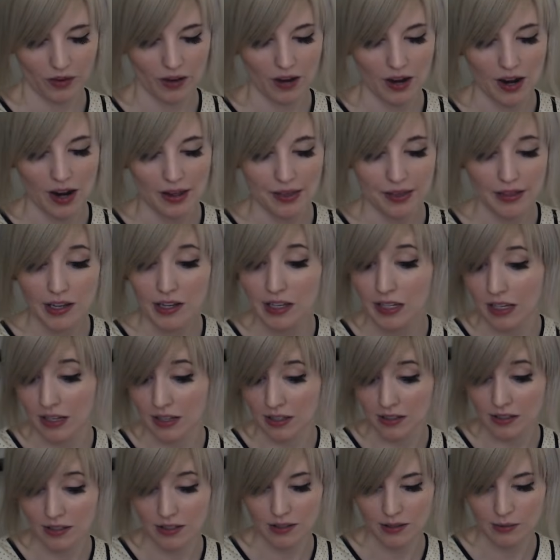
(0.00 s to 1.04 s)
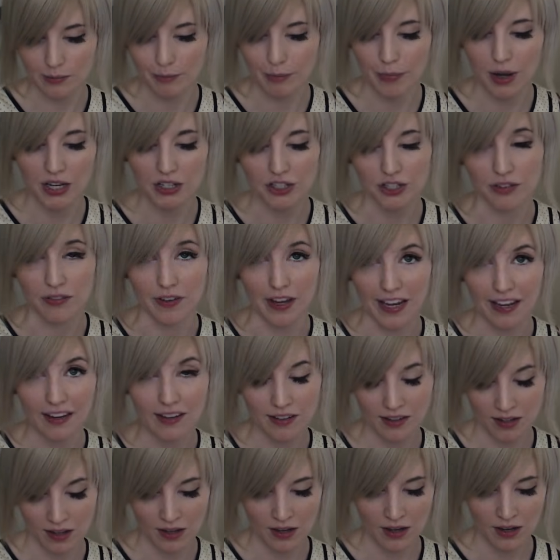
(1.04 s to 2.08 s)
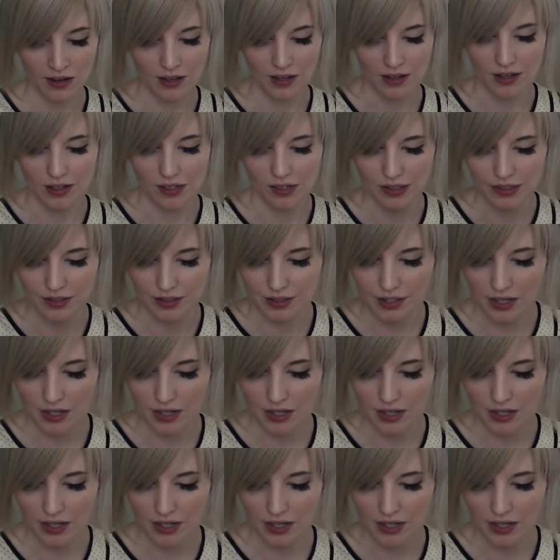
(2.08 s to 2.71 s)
I think much of it is